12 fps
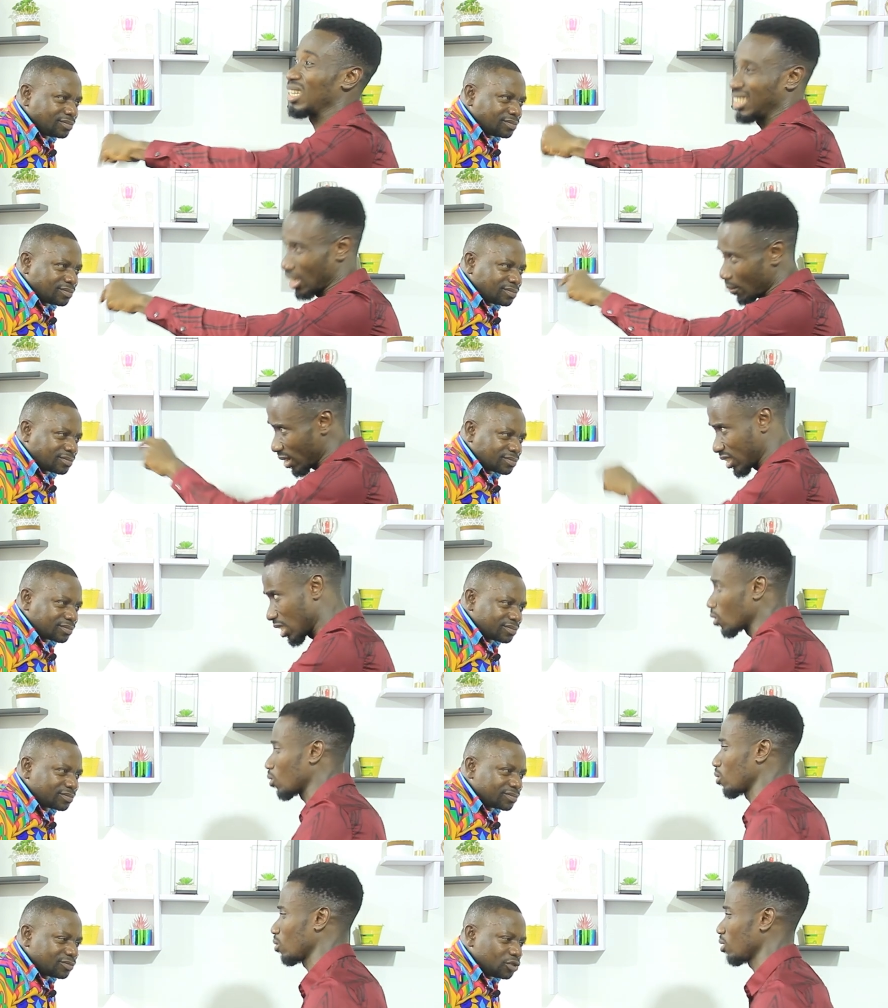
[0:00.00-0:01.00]
Speaker 1: or
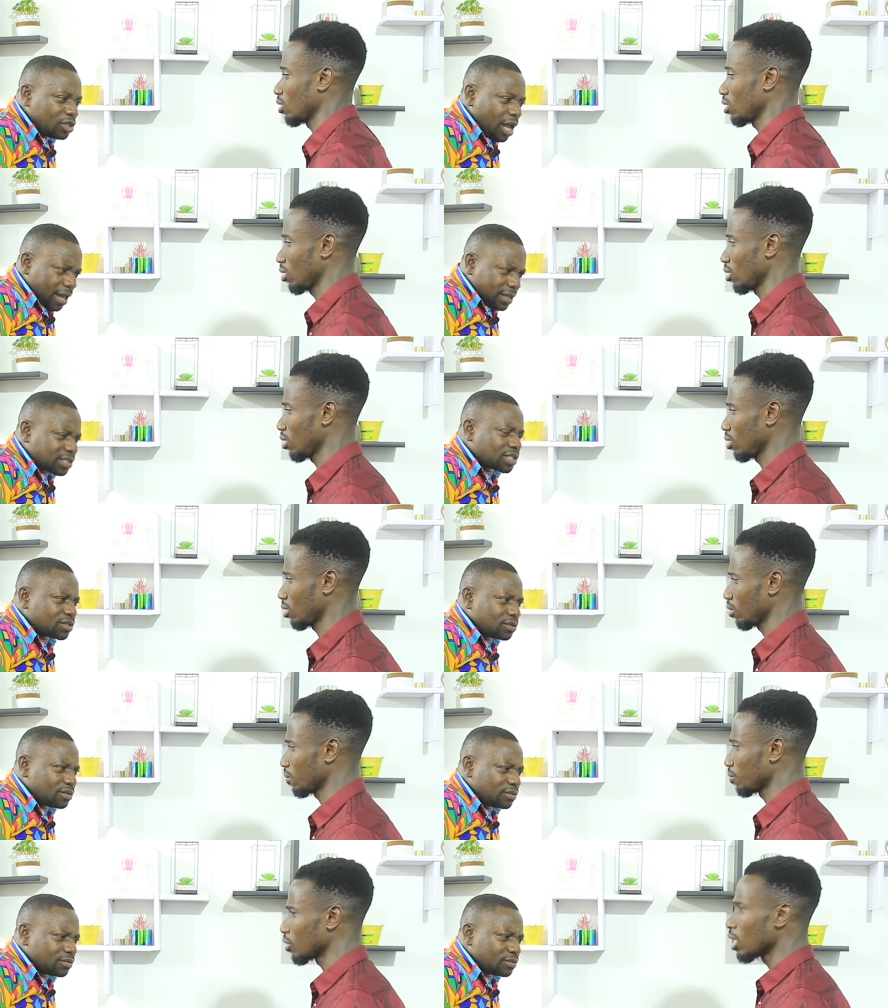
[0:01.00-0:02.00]
director. Yes,
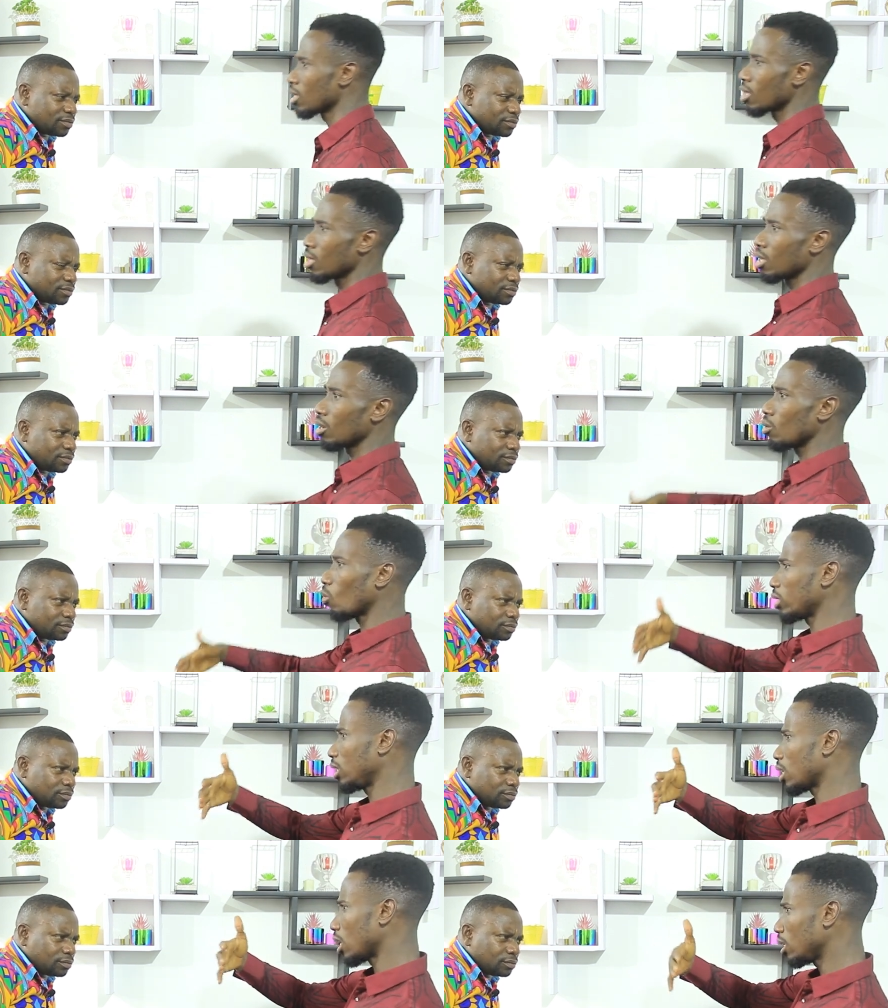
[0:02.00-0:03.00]

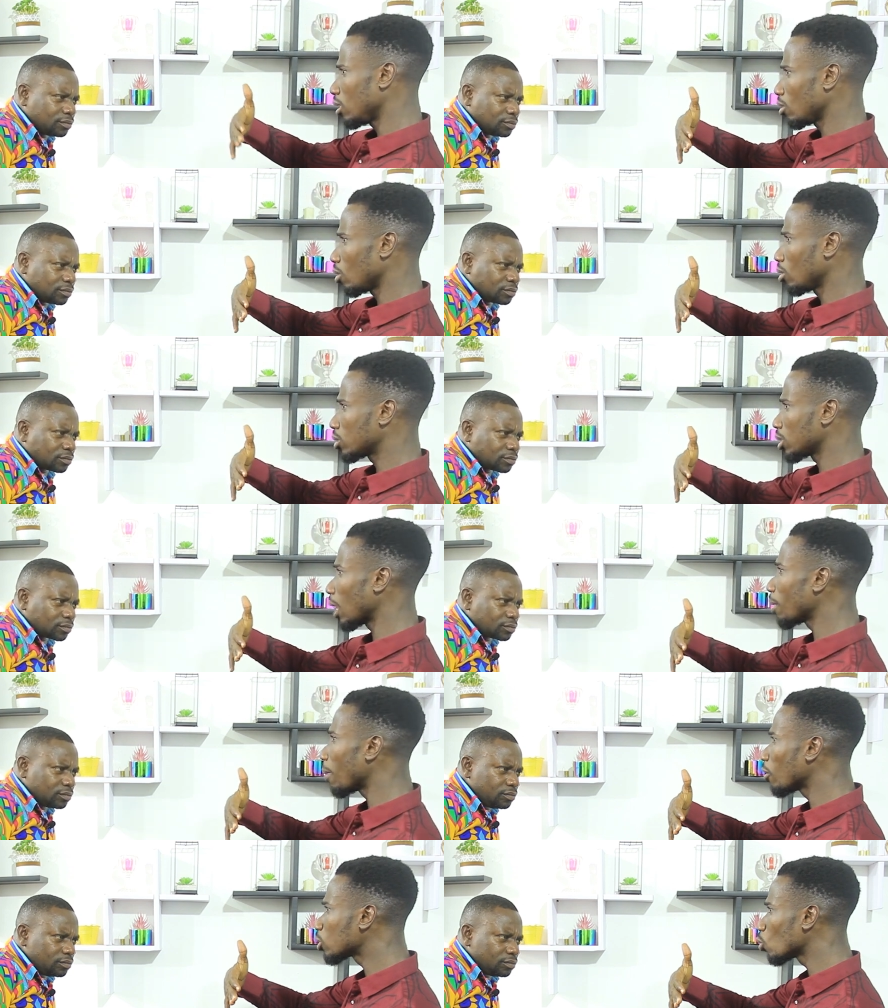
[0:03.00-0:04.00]
ordinary. Today,
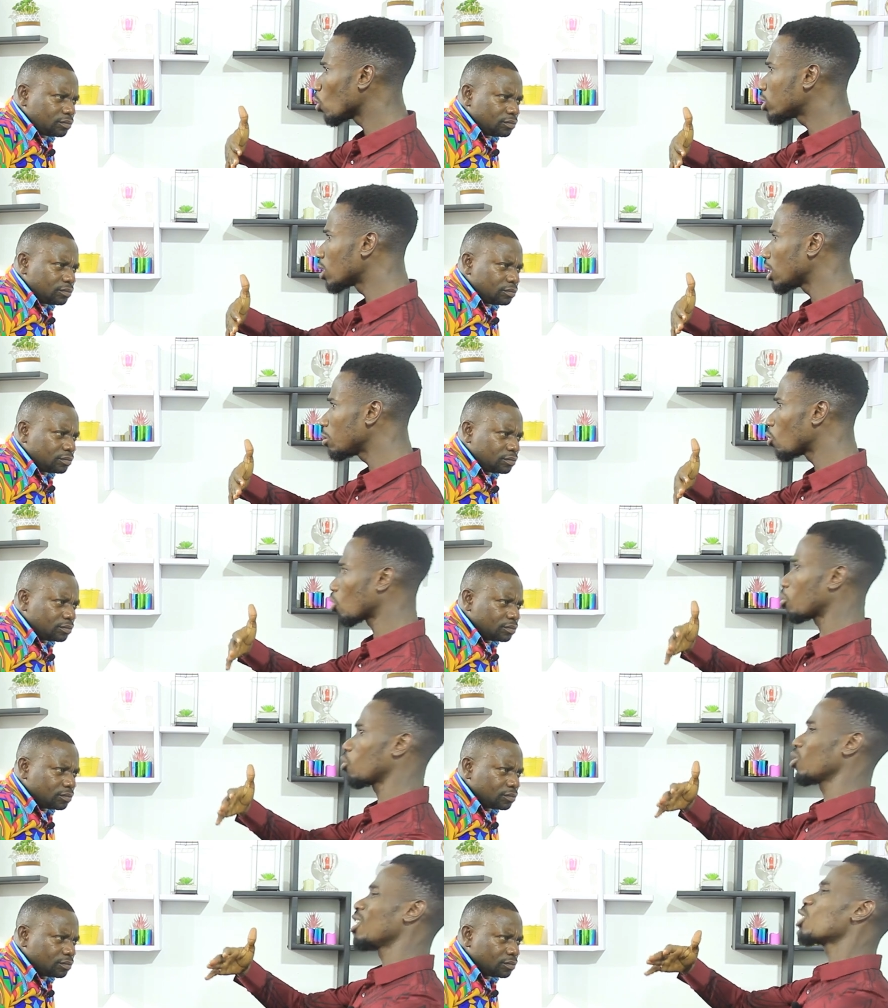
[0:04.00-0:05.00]
there was no genuine hormone.